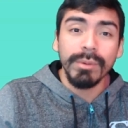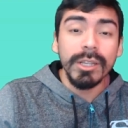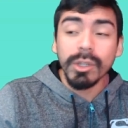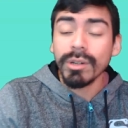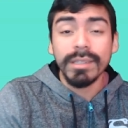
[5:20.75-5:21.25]
They
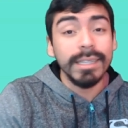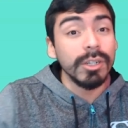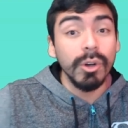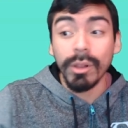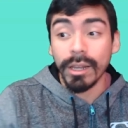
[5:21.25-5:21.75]
really don't concede
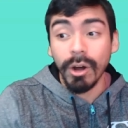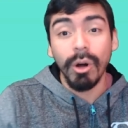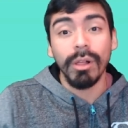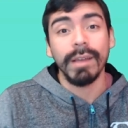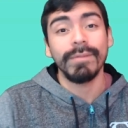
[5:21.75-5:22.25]
a goal at
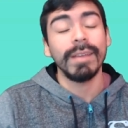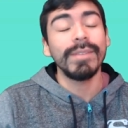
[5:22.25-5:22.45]
all. If,